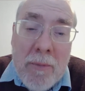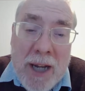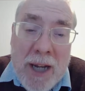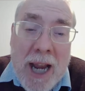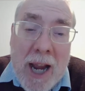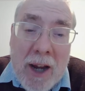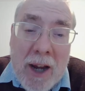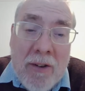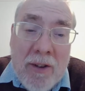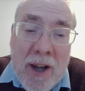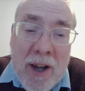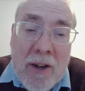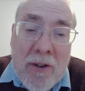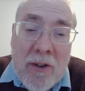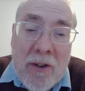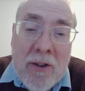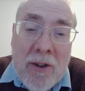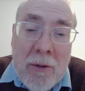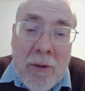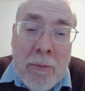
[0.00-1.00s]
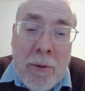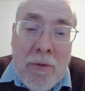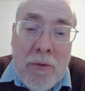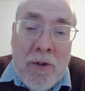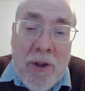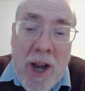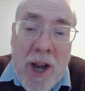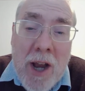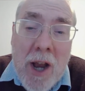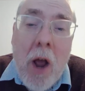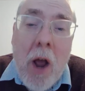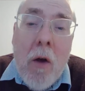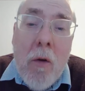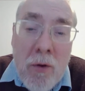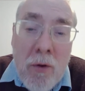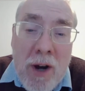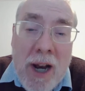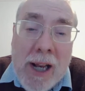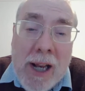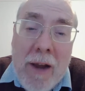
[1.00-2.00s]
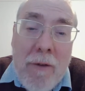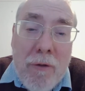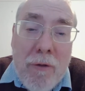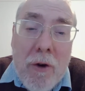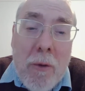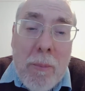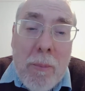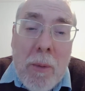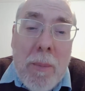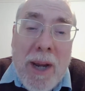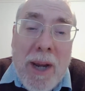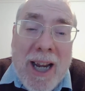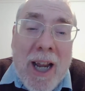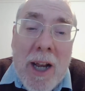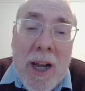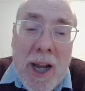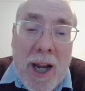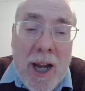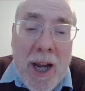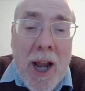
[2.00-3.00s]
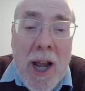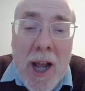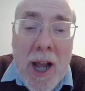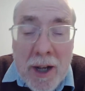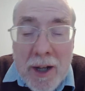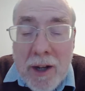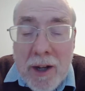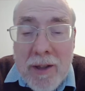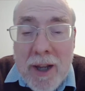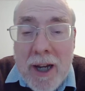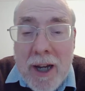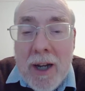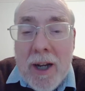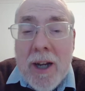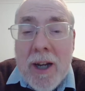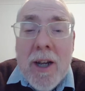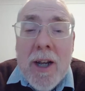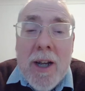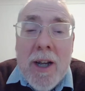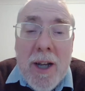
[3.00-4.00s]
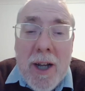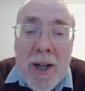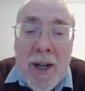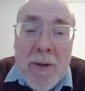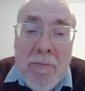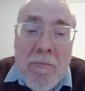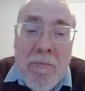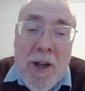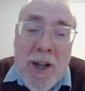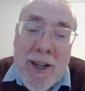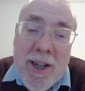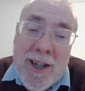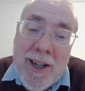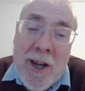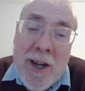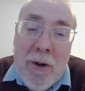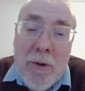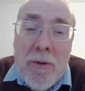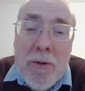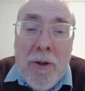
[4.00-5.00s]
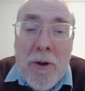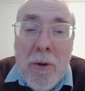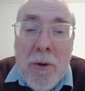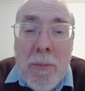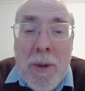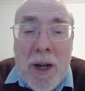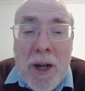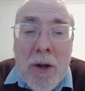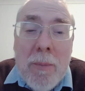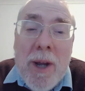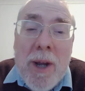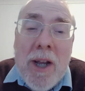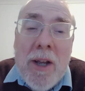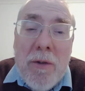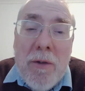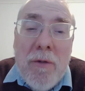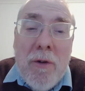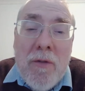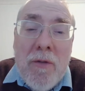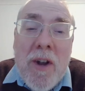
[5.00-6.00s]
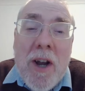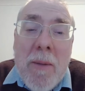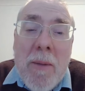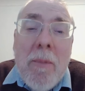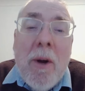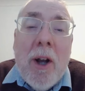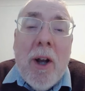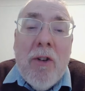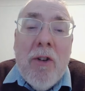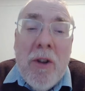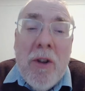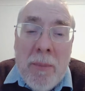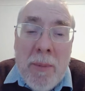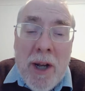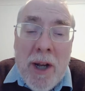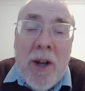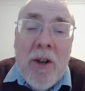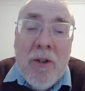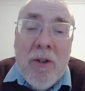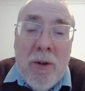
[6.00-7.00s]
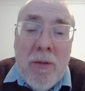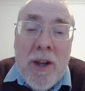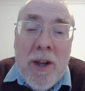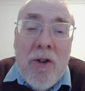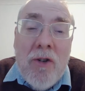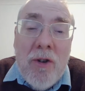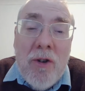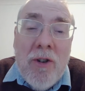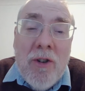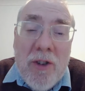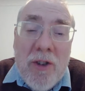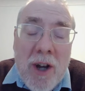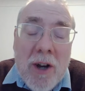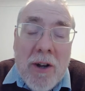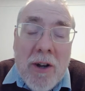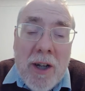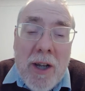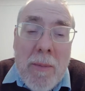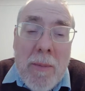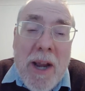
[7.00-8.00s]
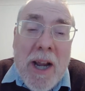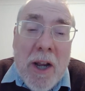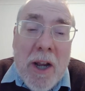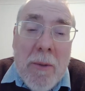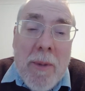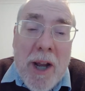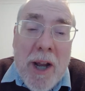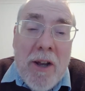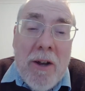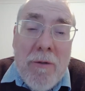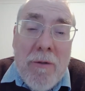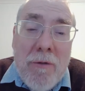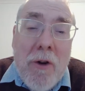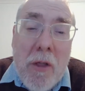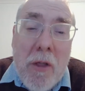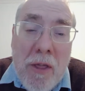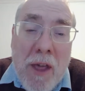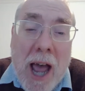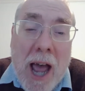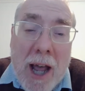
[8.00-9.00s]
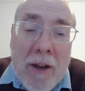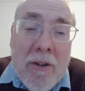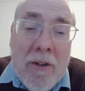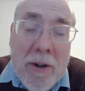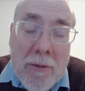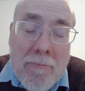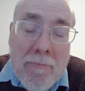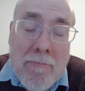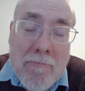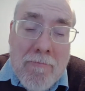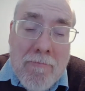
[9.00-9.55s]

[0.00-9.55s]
the excesses that we've seen really from the beginning. And I think, they're not being commended for very much at the minute, so they should certainly be commended for that.